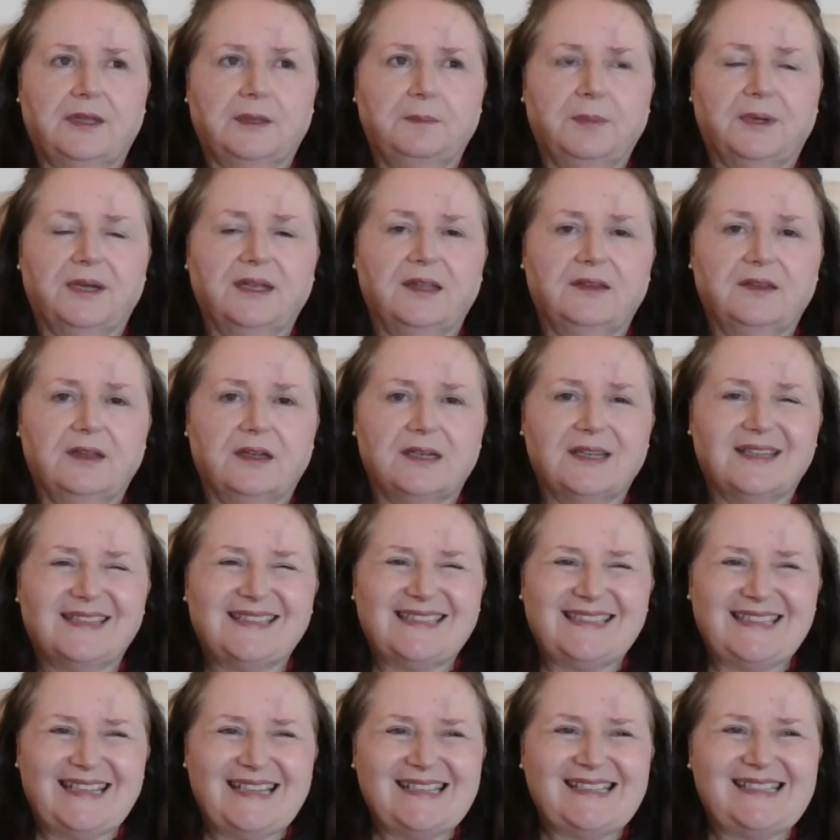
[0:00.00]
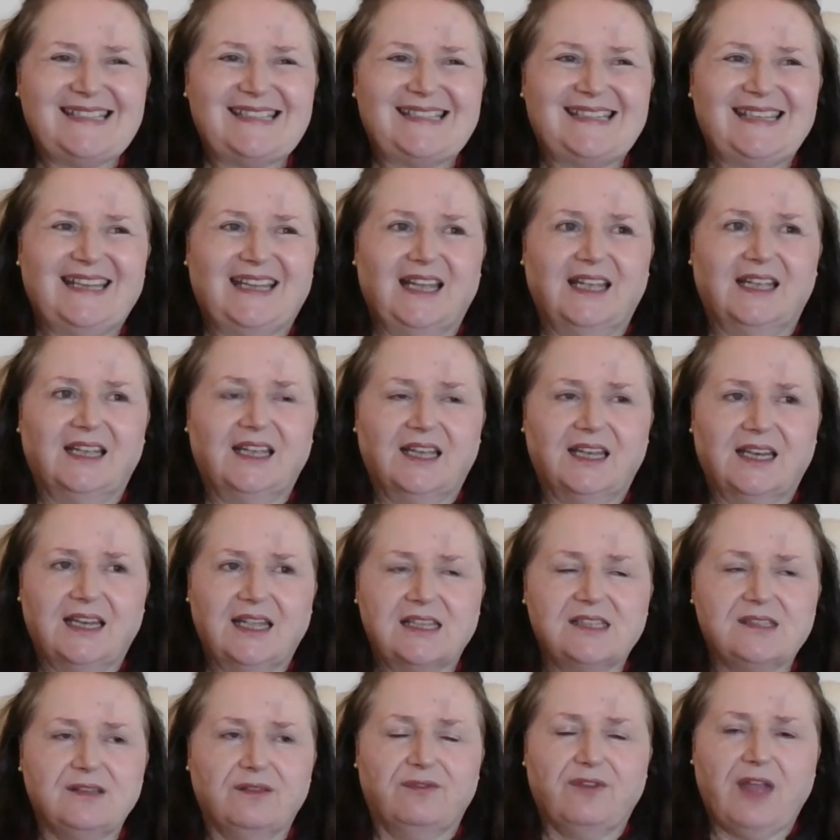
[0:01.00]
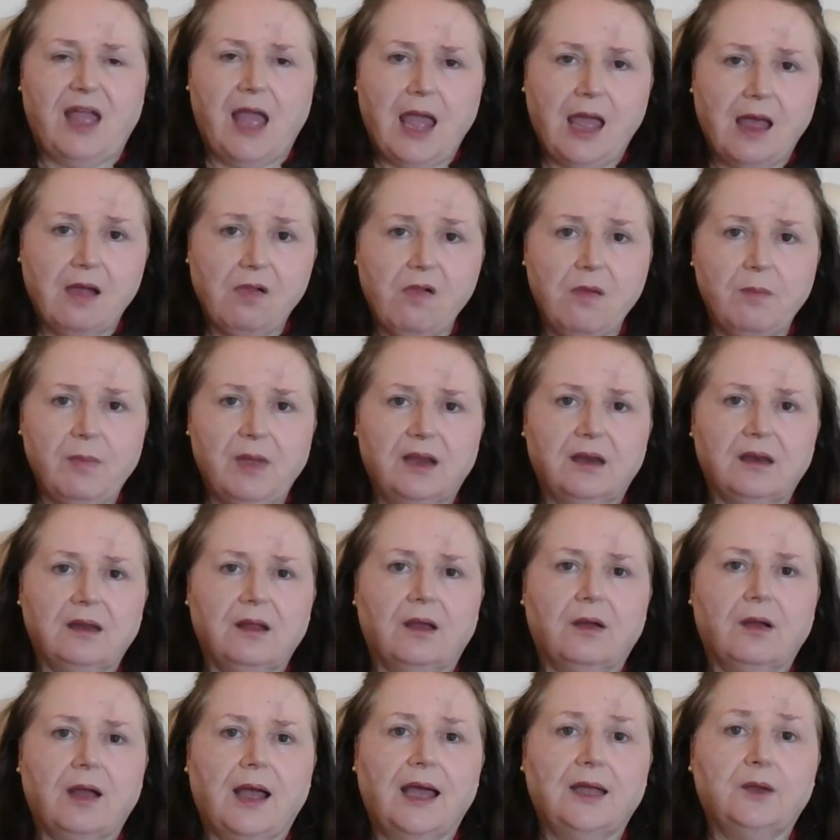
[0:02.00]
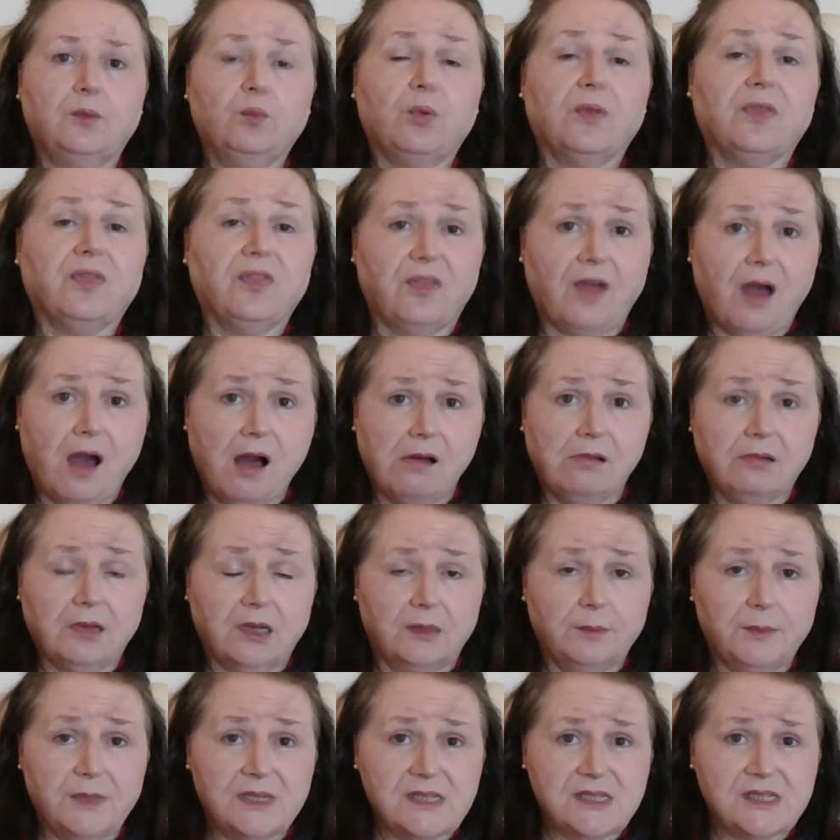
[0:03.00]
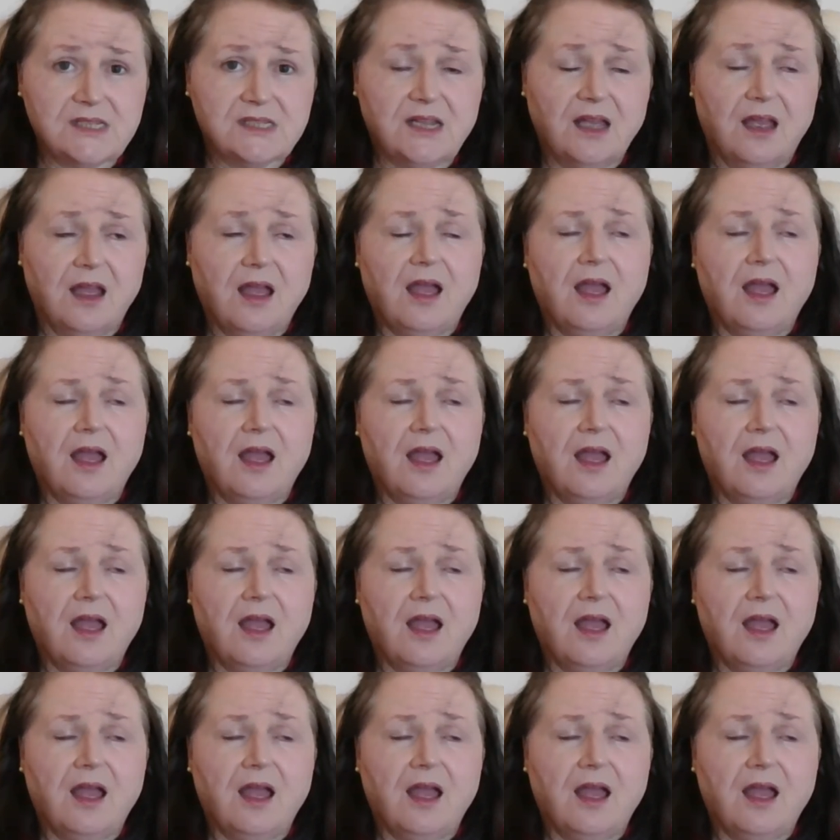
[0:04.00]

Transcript: bringing their artistic and creative element in with the alchemist.